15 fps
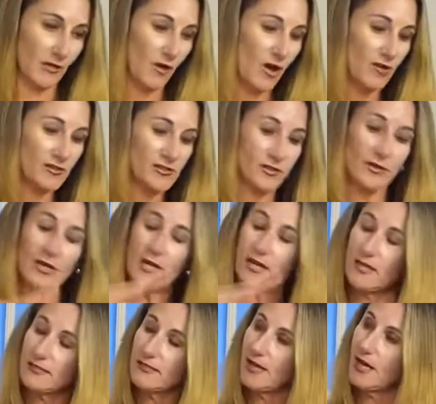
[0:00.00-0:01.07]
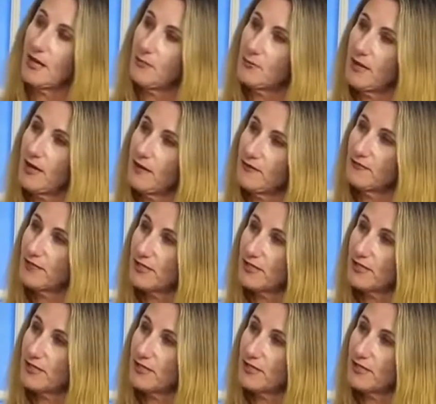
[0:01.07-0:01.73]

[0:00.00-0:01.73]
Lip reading: Also, a tub of